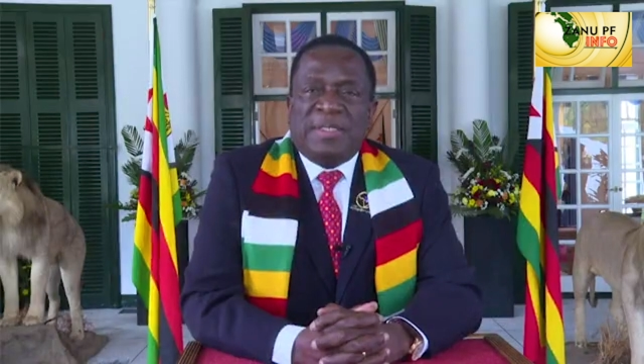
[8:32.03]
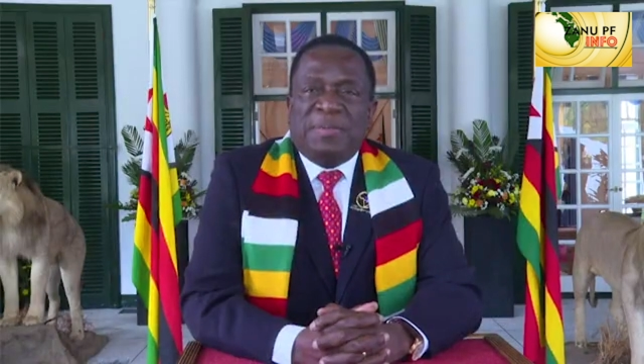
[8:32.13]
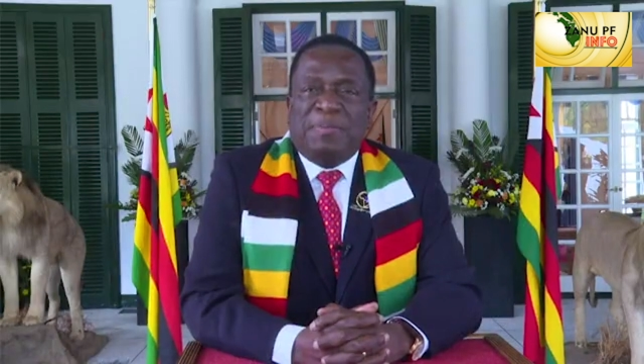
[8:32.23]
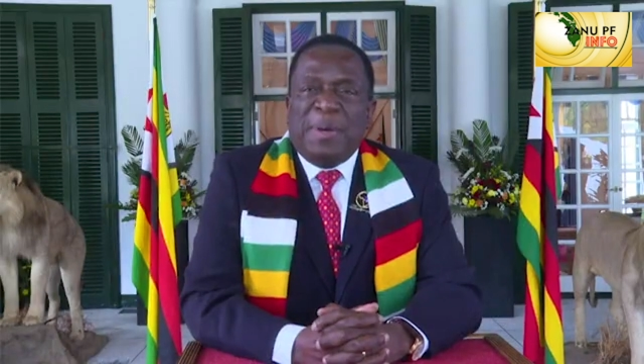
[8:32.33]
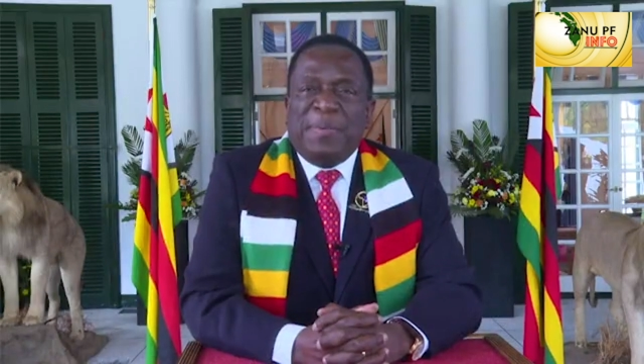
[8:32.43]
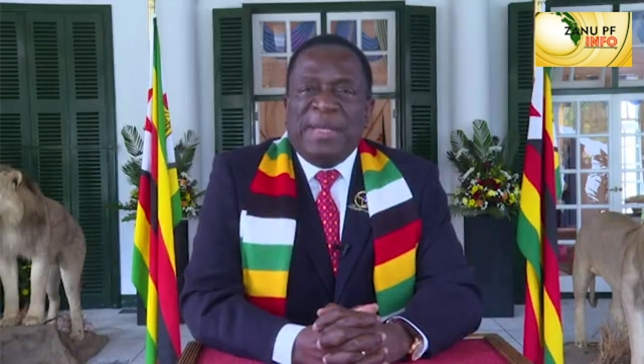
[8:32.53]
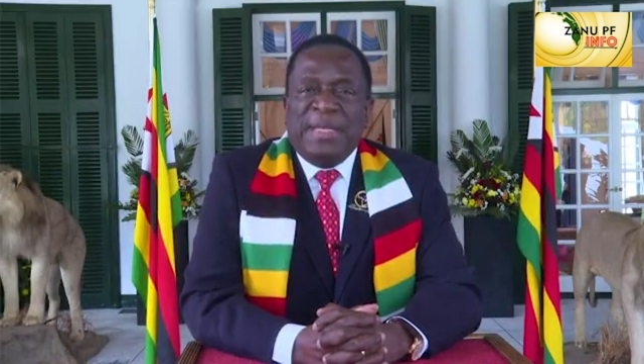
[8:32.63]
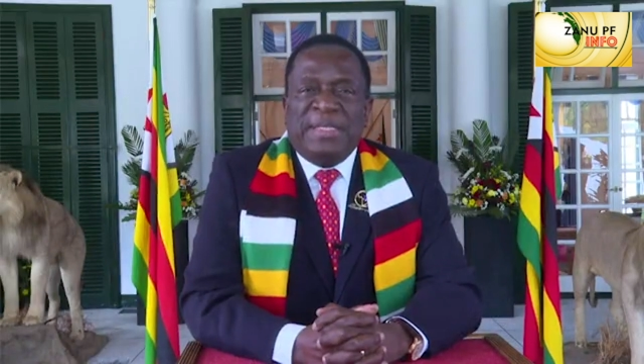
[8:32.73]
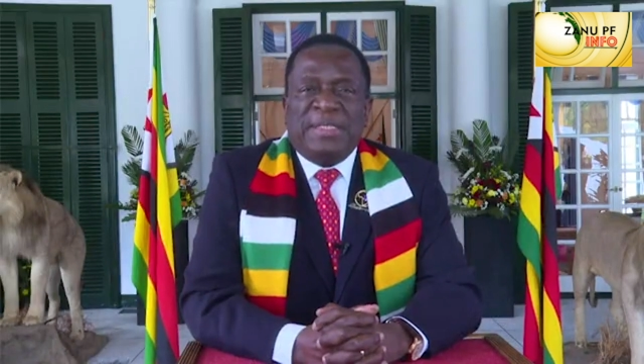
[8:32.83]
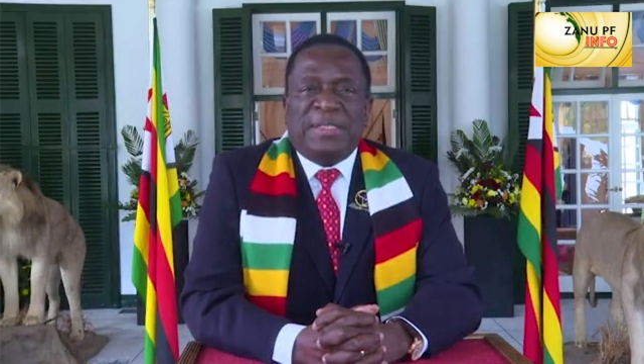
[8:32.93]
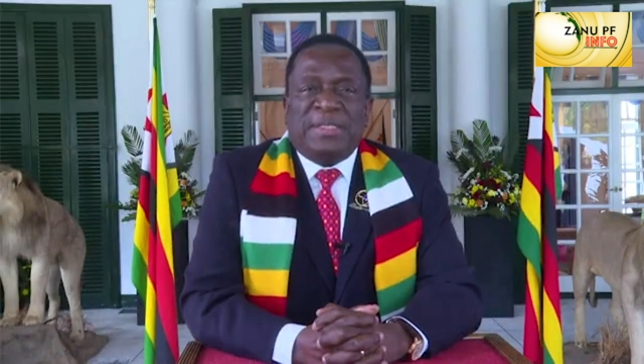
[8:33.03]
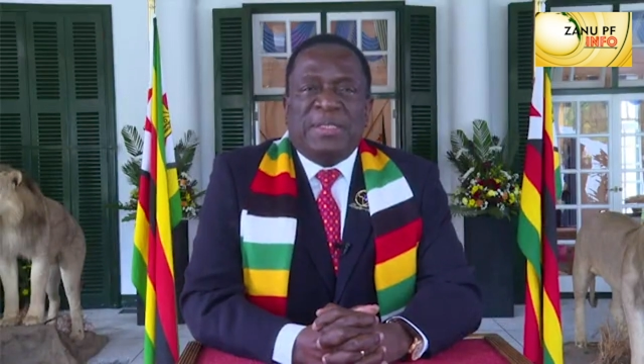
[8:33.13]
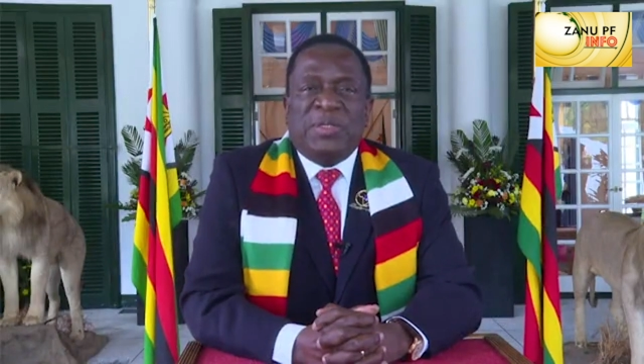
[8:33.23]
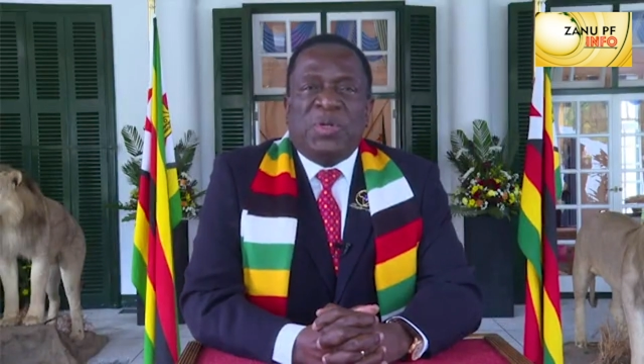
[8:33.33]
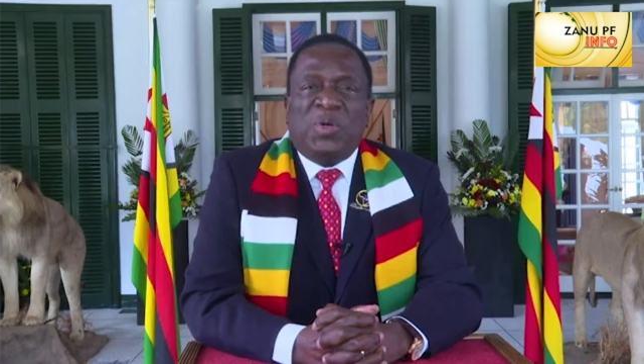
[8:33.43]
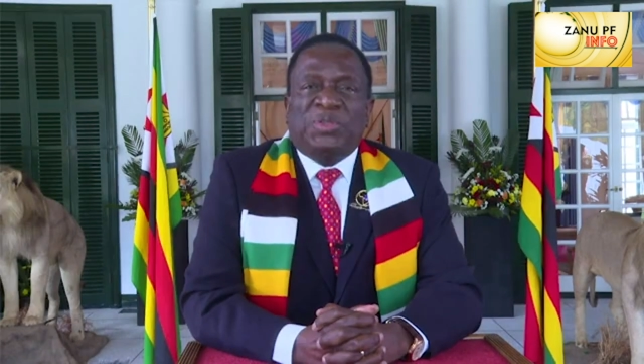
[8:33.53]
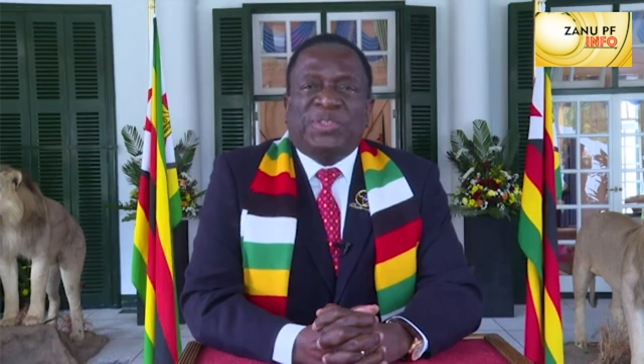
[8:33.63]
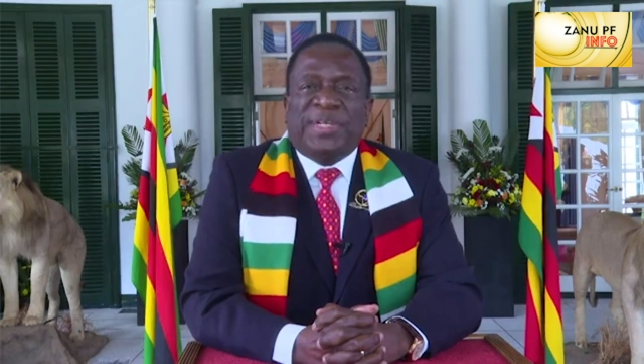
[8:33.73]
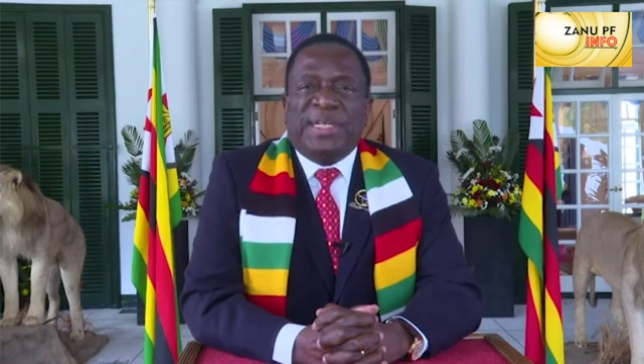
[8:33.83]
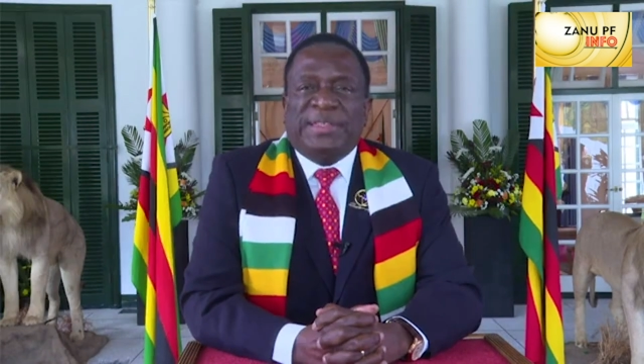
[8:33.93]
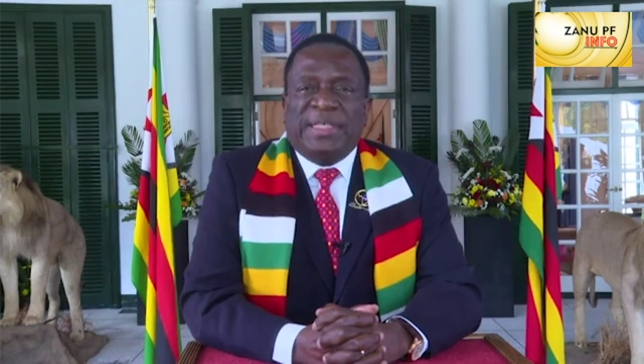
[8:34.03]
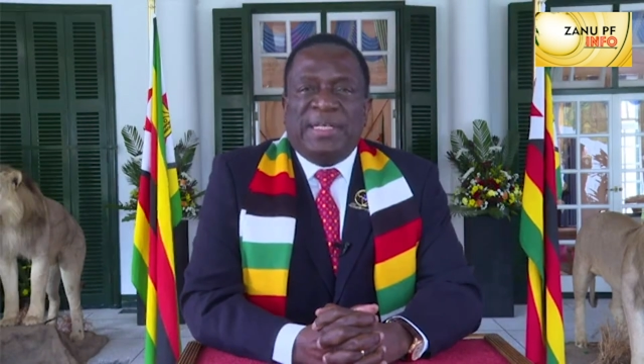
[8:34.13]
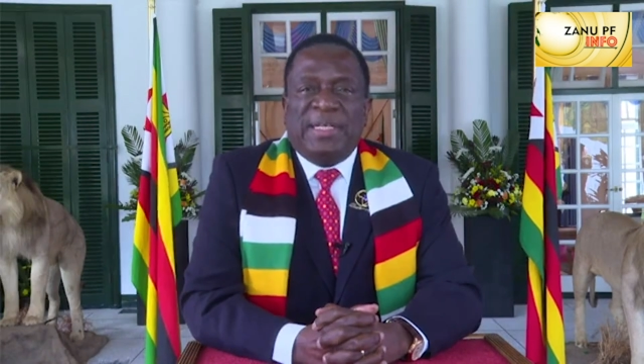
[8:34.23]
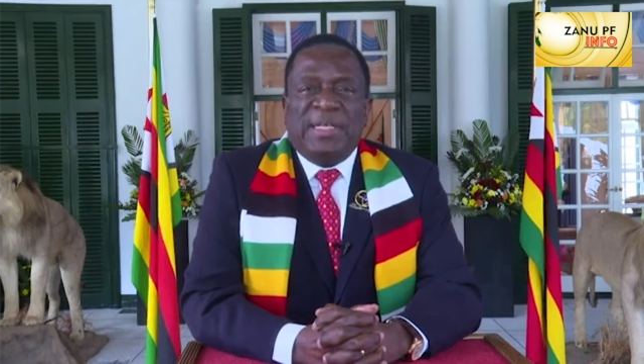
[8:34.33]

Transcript: Zimbabwe is no stranger